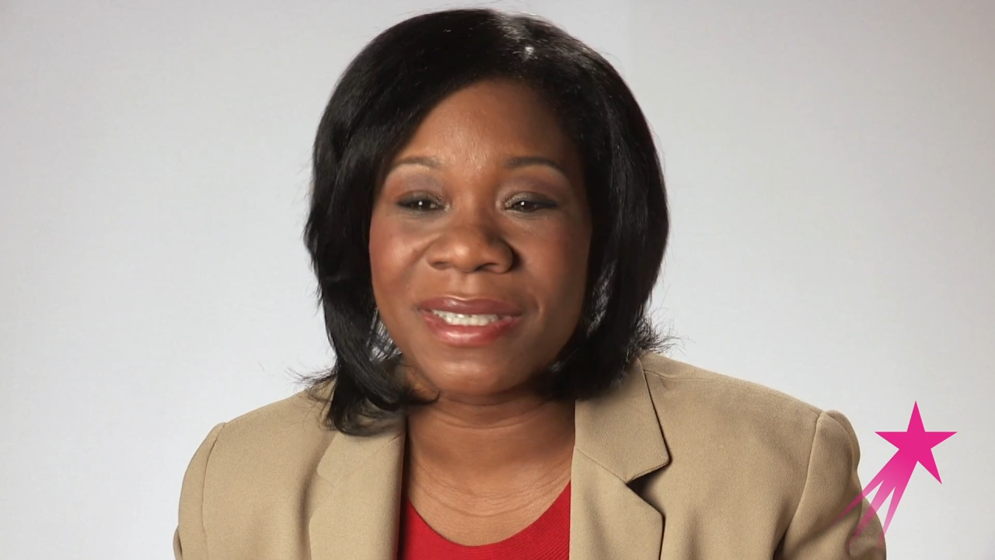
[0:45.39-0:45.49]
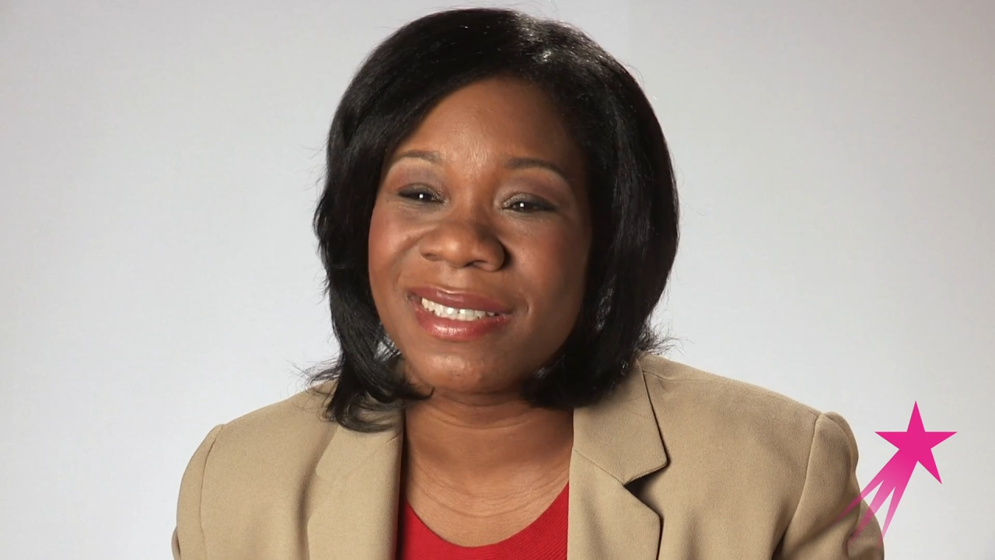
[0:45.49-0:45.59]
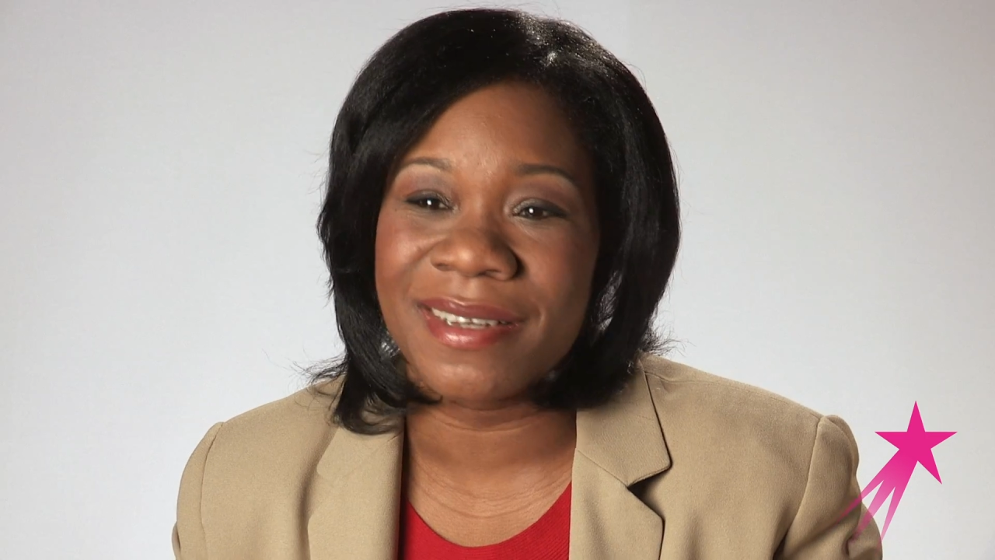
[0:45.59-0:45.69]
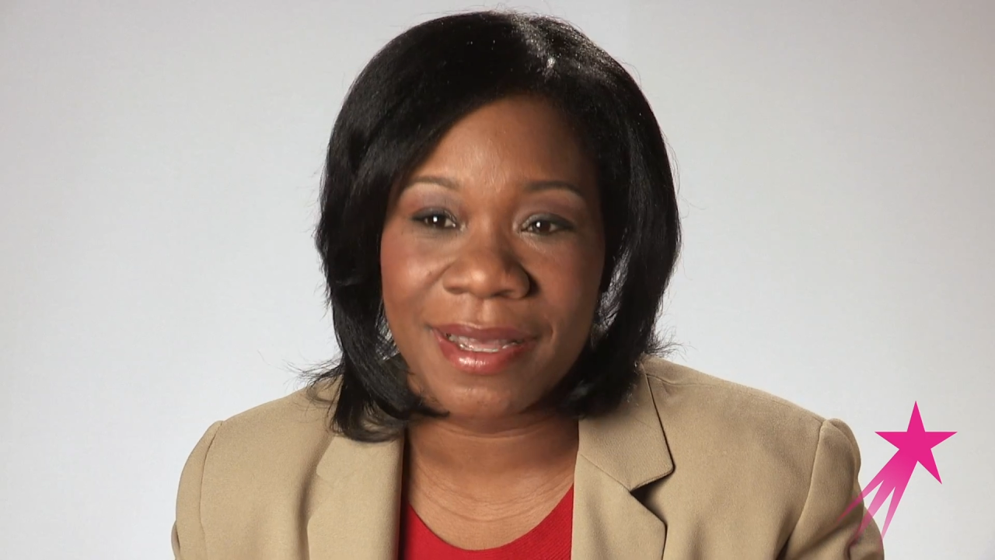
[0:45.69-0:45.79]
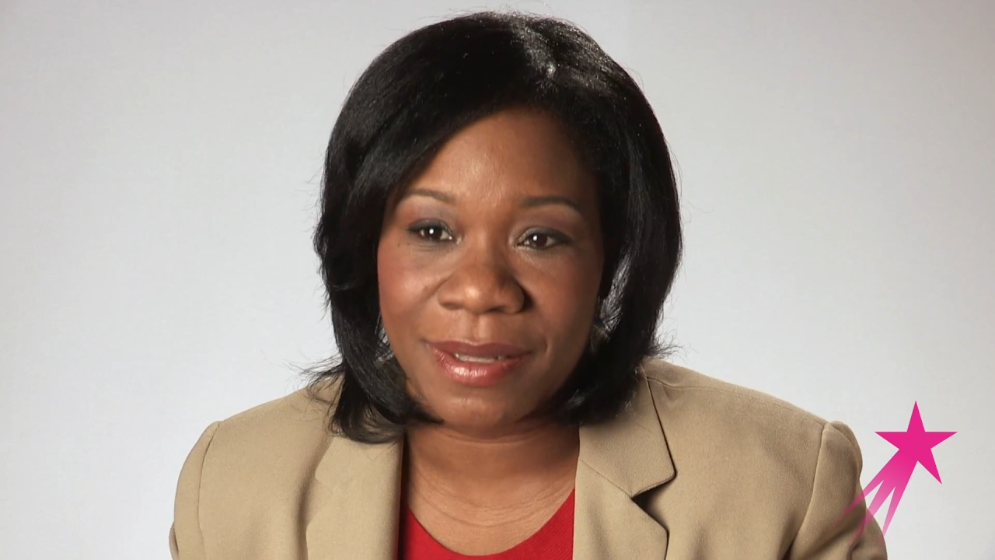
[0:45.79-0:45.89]
which
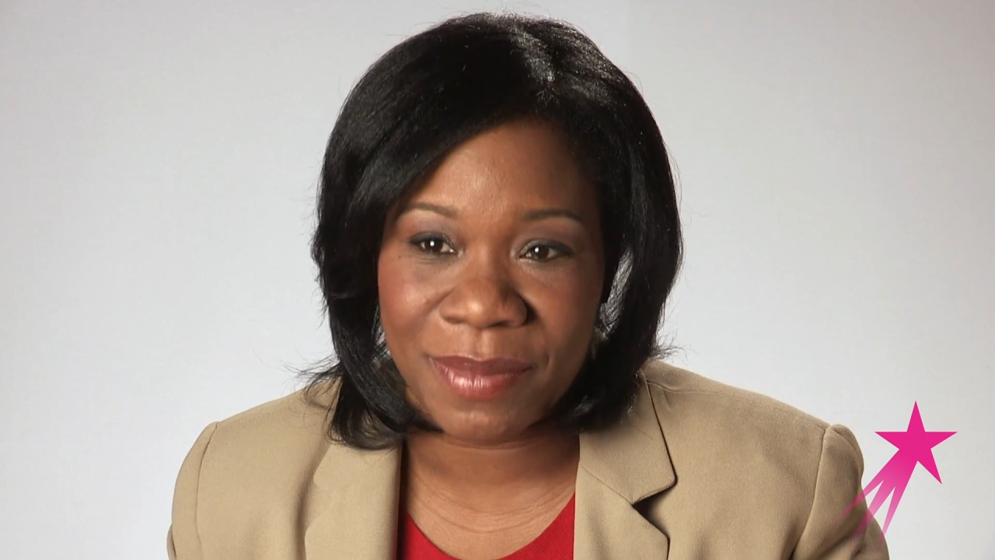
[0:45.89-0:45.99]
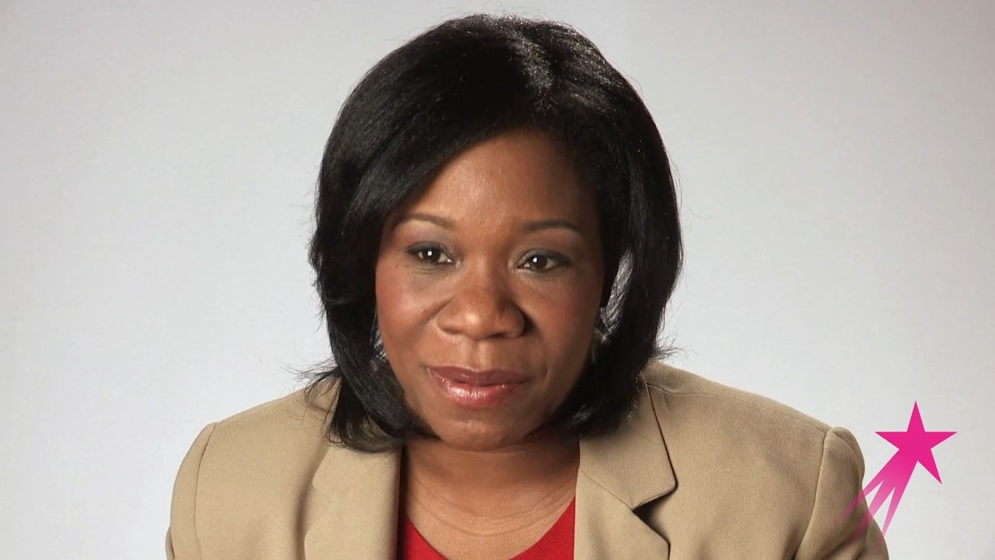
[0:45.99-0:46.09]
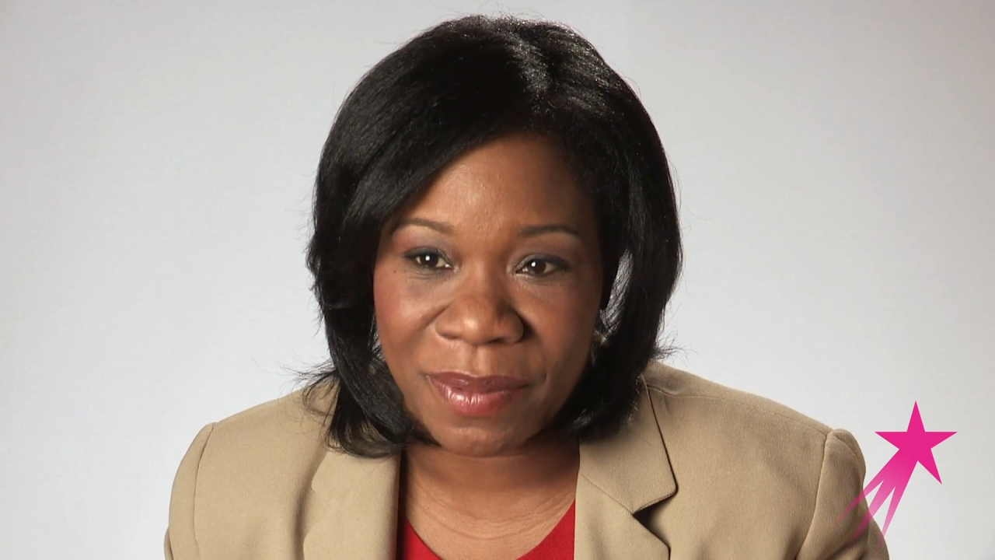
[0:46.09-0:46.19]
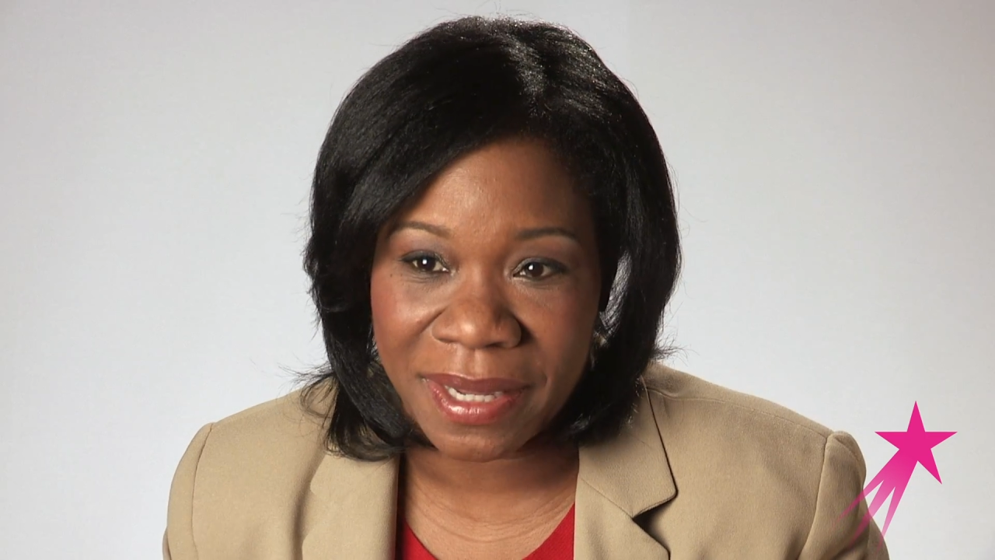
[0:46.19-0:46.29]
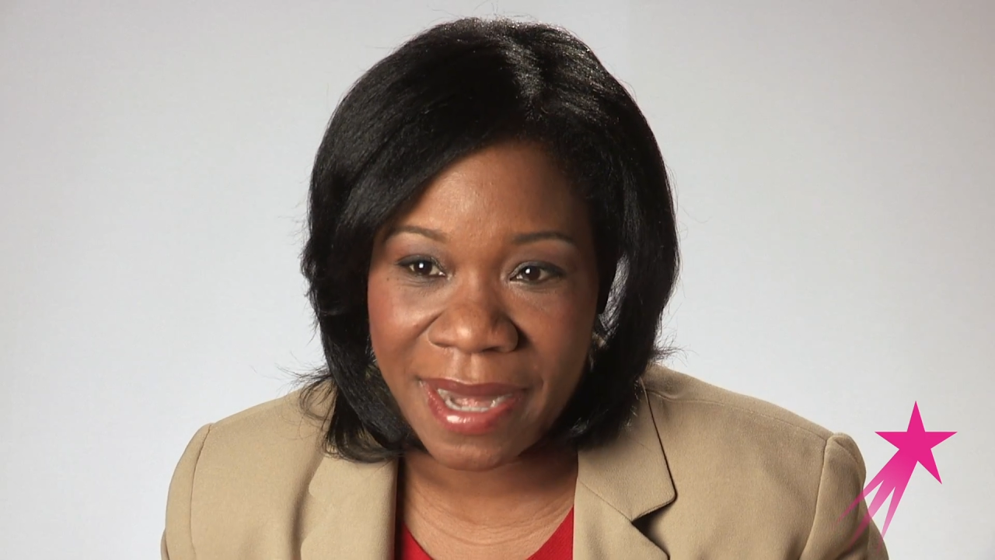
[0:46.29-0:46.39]
is nothing but a big